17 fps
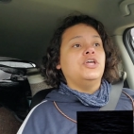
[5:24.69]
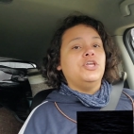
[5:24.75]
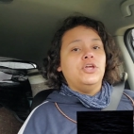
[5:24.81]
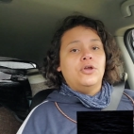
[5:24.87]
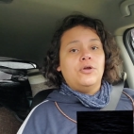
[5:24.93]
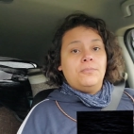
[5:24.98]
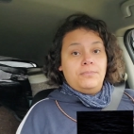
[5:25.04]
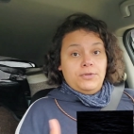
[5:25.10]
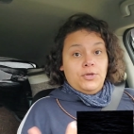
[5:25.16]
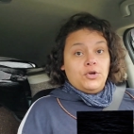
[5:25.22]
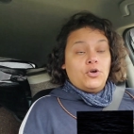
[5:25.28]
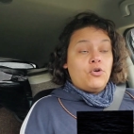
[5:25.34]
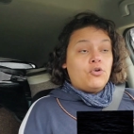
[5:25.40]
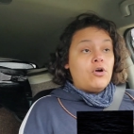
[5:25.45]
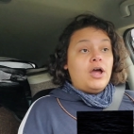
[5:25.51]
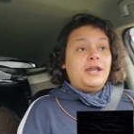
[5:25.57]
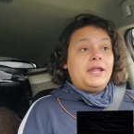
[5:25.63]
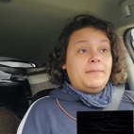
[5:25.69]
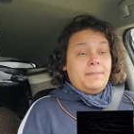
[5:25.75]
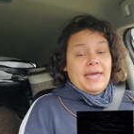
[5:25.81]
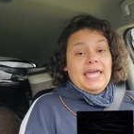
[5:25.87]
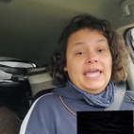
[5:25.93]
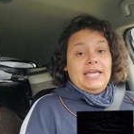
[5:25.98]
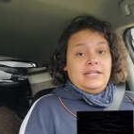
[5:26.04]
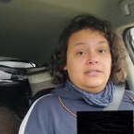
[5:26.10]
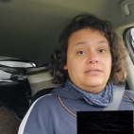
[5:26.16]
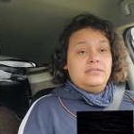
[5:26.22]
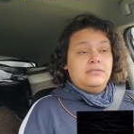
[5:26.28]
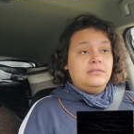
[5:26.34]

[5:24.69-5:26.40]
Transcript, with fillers: your chronic pain.